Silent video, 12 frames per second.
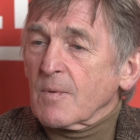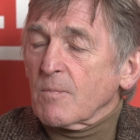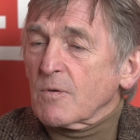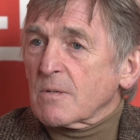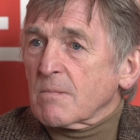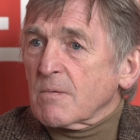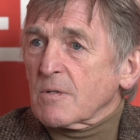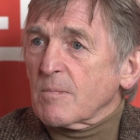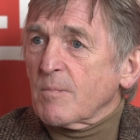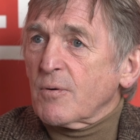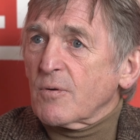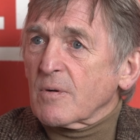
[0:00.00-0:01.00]
was
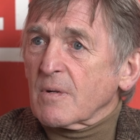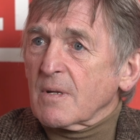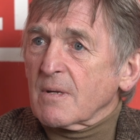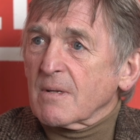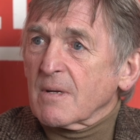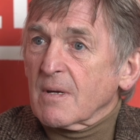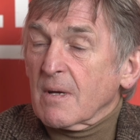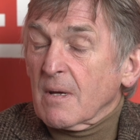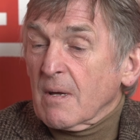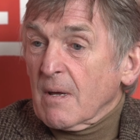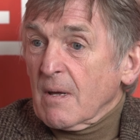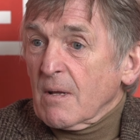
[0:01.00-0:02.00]
important. That
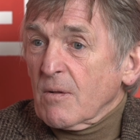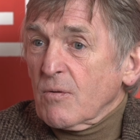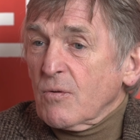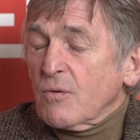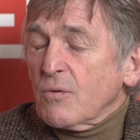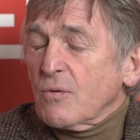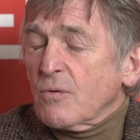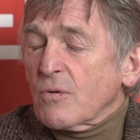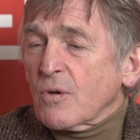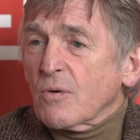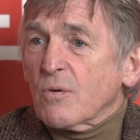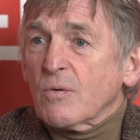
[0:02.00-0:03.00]

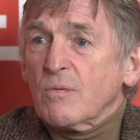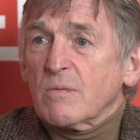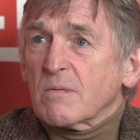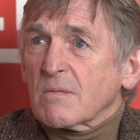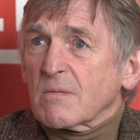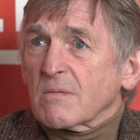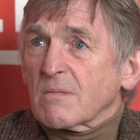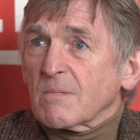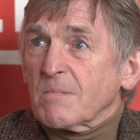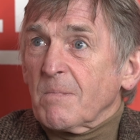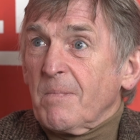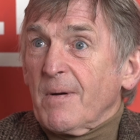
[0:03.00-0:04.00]
no the goal,
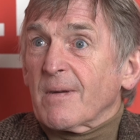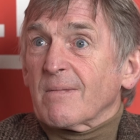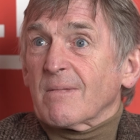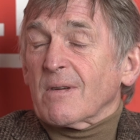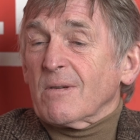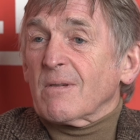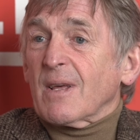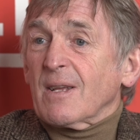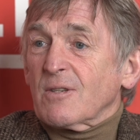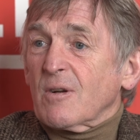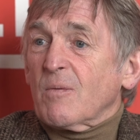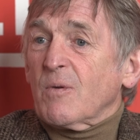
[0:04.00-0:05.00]
but the goal
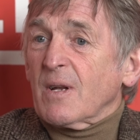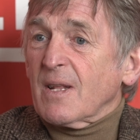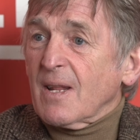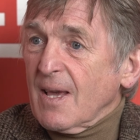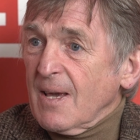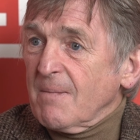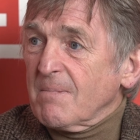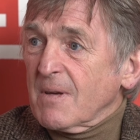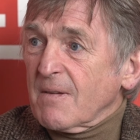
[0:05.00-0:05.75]
ends up winning the game.